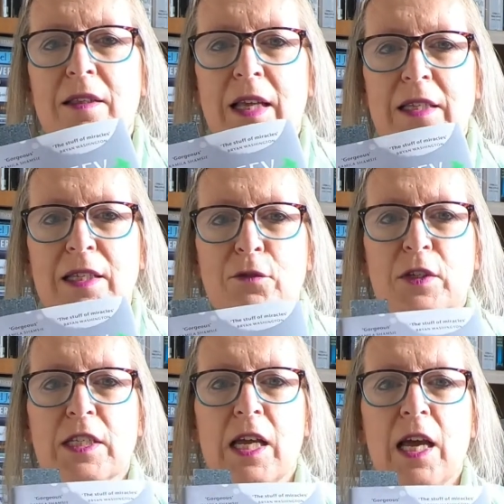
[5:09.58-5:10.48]
that's it
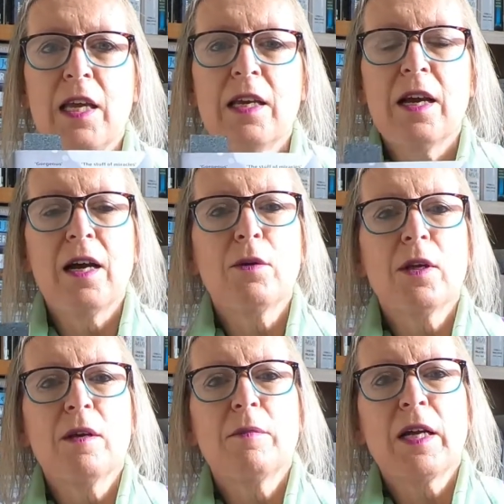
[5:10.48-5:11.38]
for today. I will
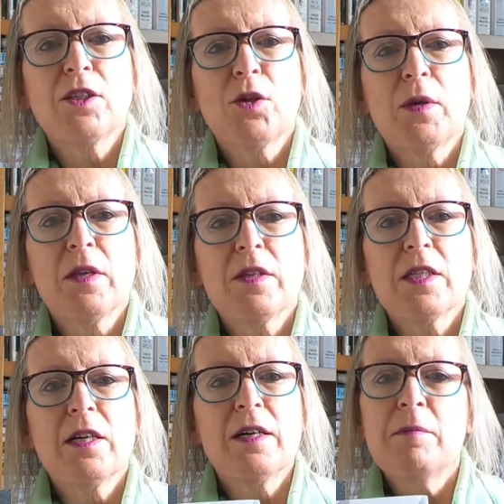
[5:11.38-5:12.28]
come back to you another
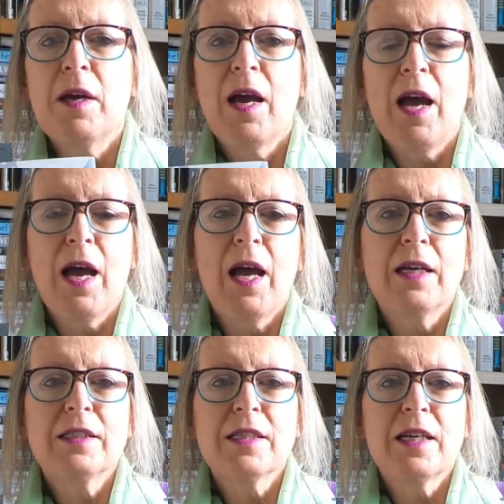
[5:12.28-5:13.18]
time,
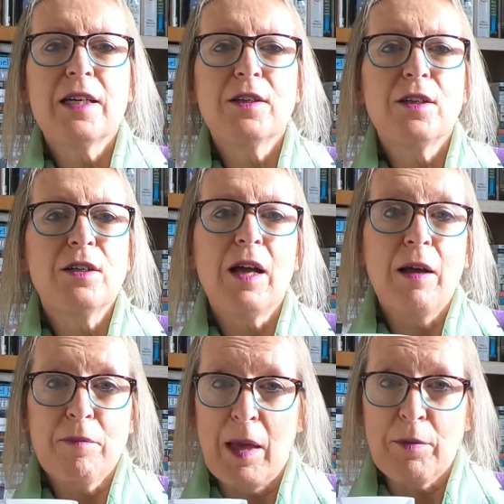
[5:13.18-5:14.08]
and
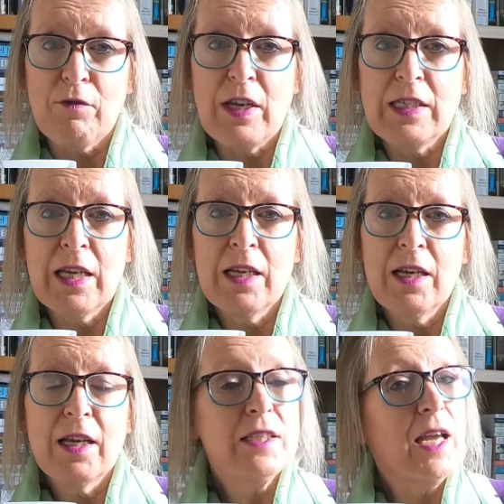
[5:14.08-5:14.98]
happy reading.
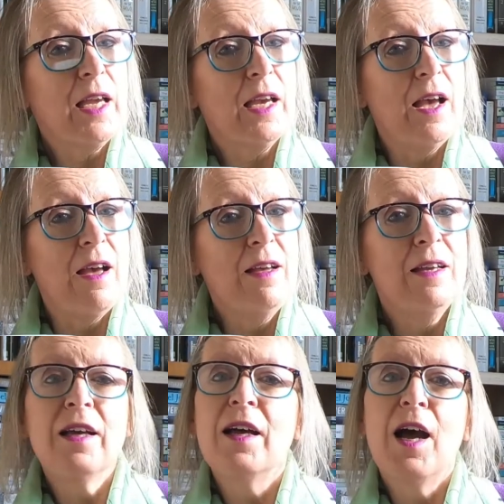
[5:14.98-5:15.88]
Take care.
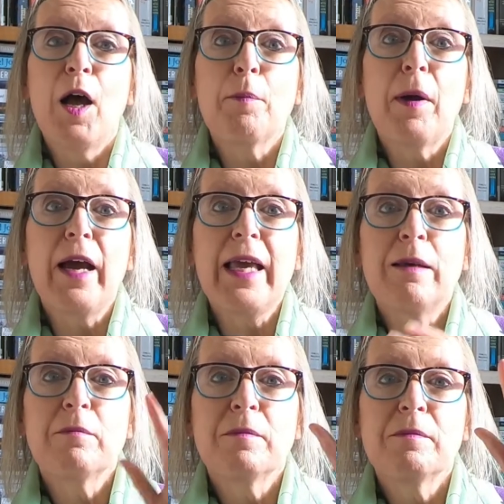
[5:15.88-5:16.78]
Bye.